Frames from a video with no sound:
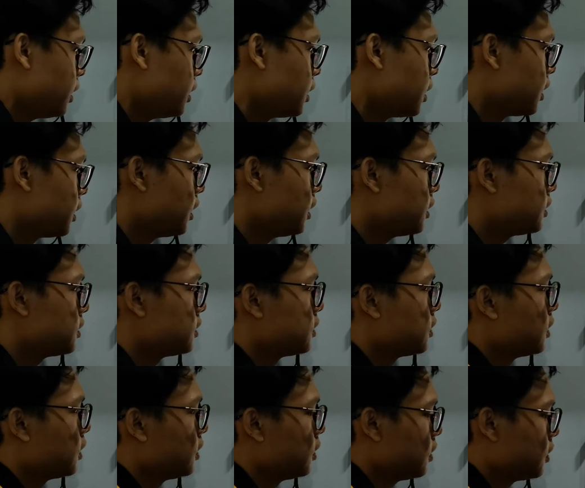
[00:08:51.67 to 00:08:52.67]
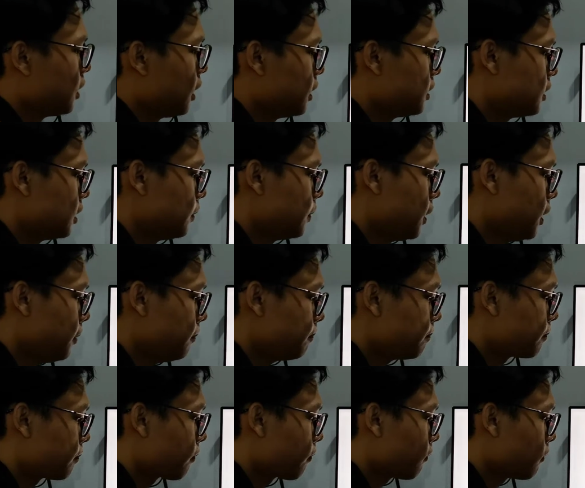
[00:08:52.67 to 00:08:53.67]
in. This is the
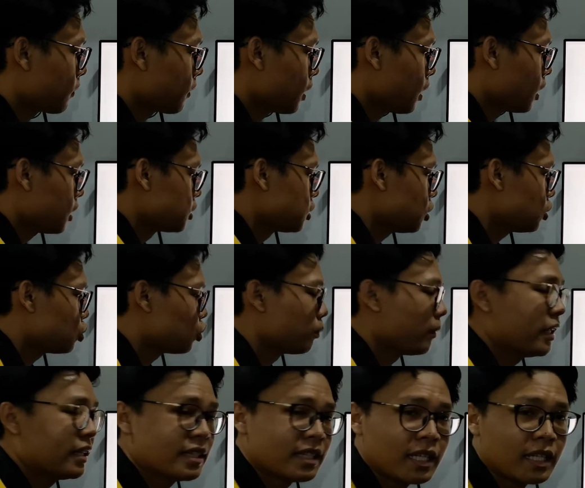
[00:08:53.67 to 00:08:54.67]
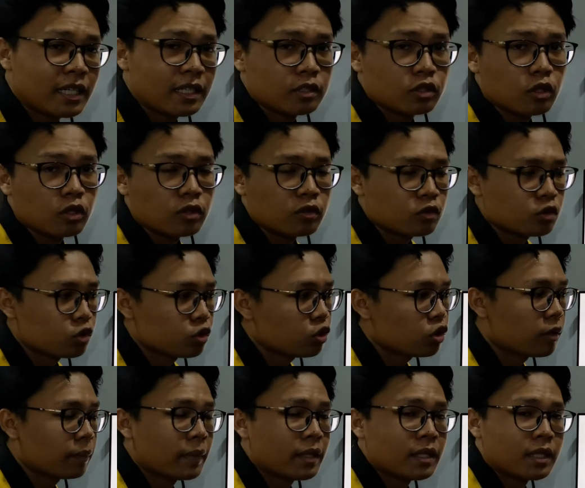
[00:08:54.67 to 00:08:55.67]
ACB. So to
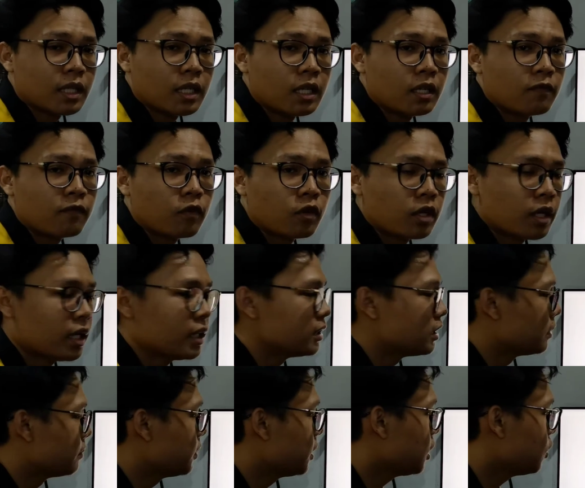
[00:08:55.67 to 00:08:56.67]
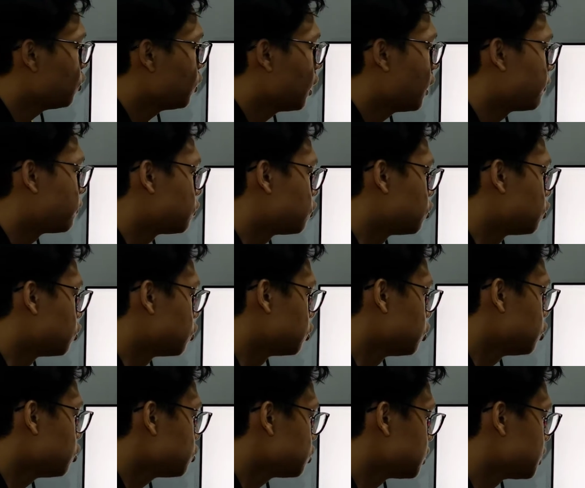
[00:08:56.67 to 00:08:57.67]
do the maintenance for the ACB, we have
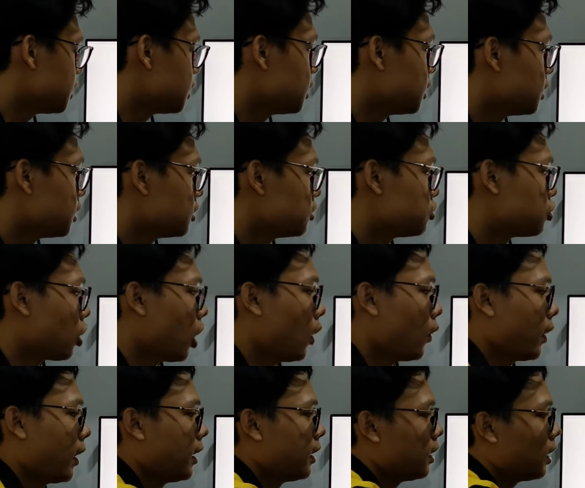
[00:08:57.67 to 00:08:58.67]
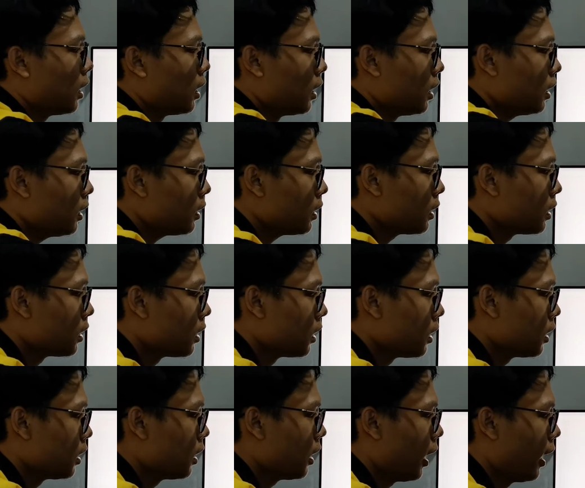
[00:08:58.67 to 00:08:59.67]
to use the draw out handle here,
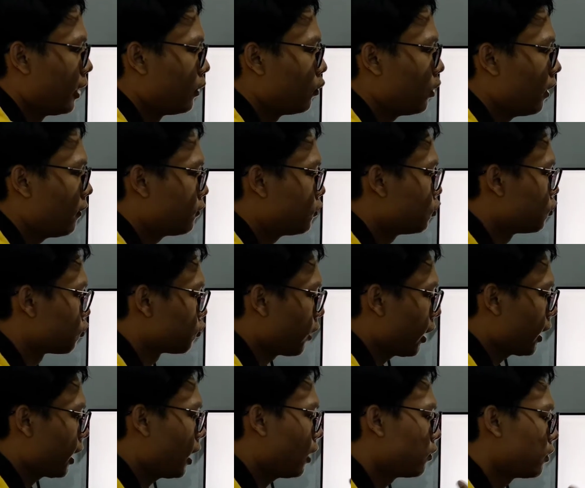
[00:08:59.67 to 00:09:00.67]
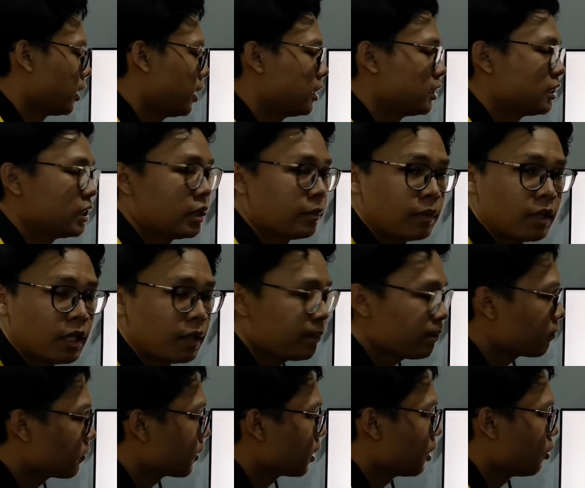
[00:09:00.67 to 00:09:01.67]
and we have to rack out the
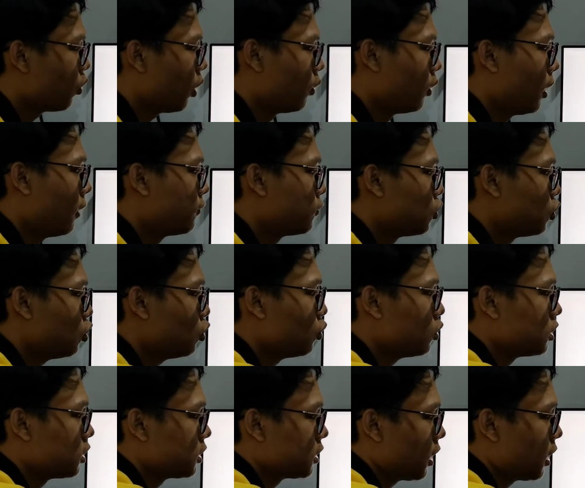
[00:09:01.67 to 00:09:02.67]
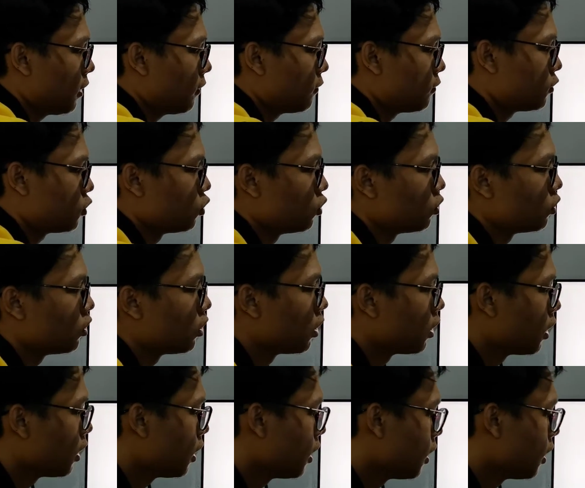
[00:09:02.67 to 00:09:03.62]
ACB. What we have to do, we just have to